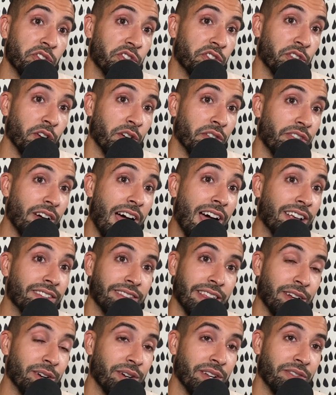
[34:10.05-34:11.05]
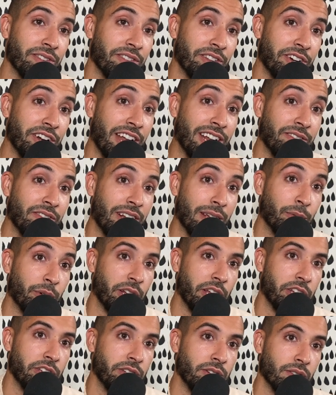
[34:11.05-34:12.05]
so fast they don't even they're not even able to
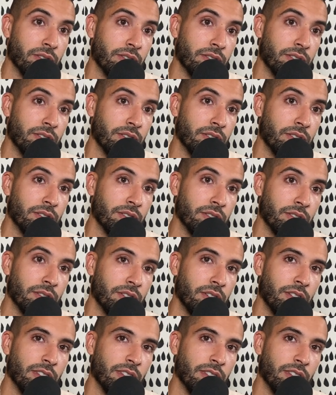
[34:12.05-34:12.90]
hit you. I'm